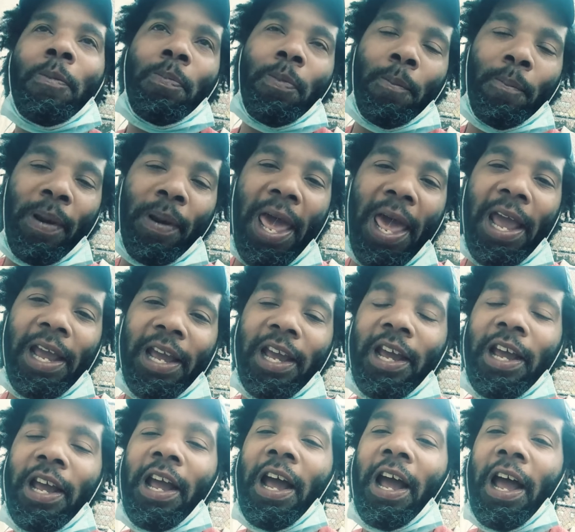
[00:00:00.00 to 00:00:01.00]
Black,
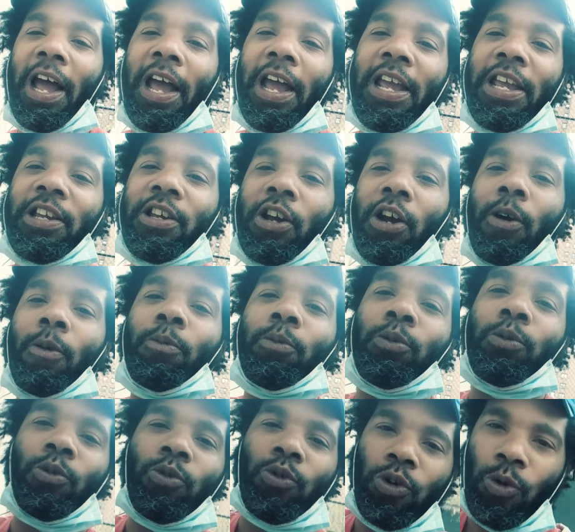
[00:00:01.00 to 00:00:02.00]
I come
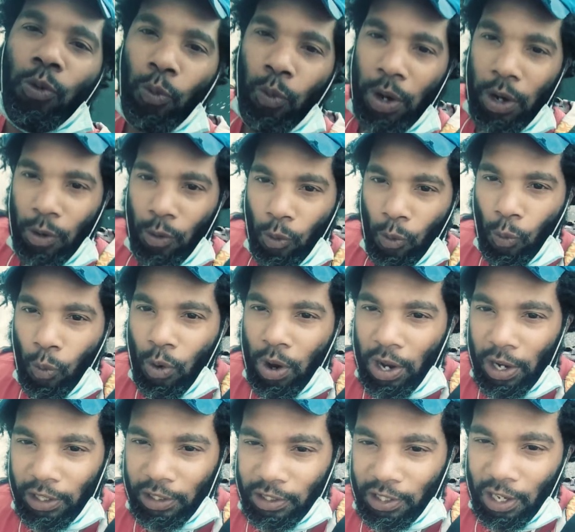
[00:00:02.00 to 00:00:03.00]
through with
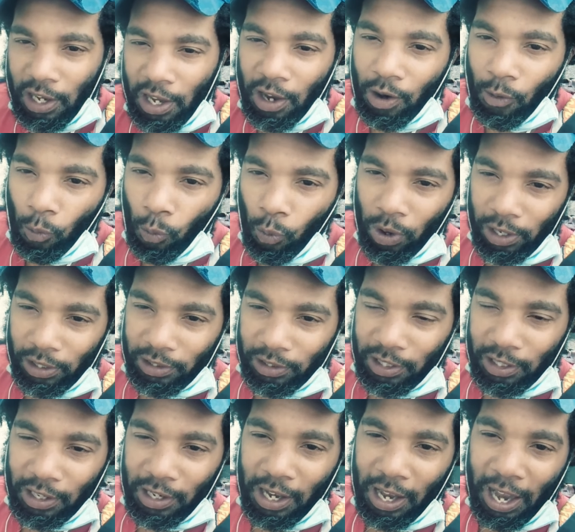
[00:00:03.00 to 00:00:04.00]
what, what?
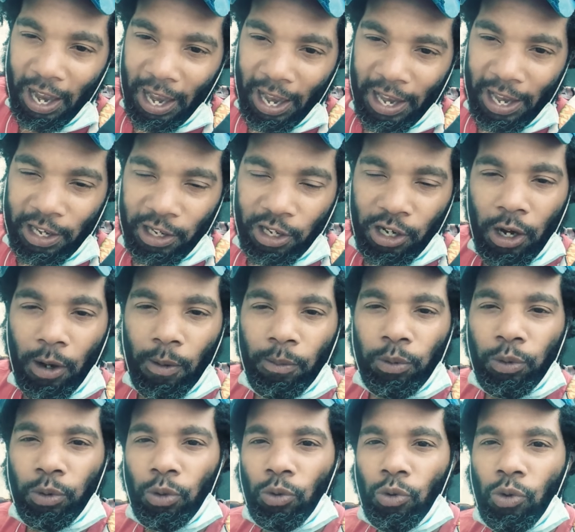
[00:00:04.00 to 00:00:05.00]
I come
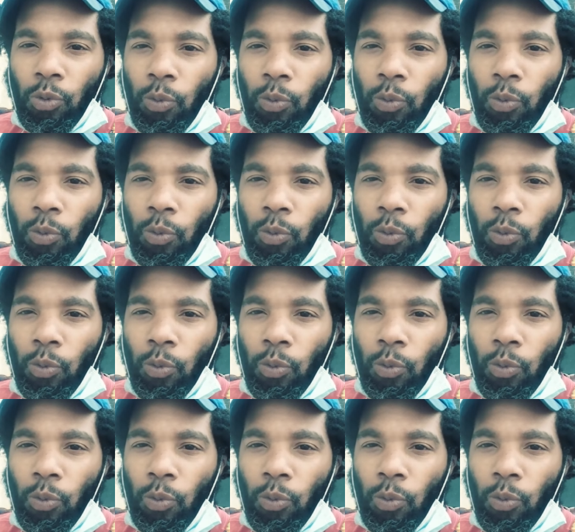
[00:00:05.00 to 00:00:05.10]
through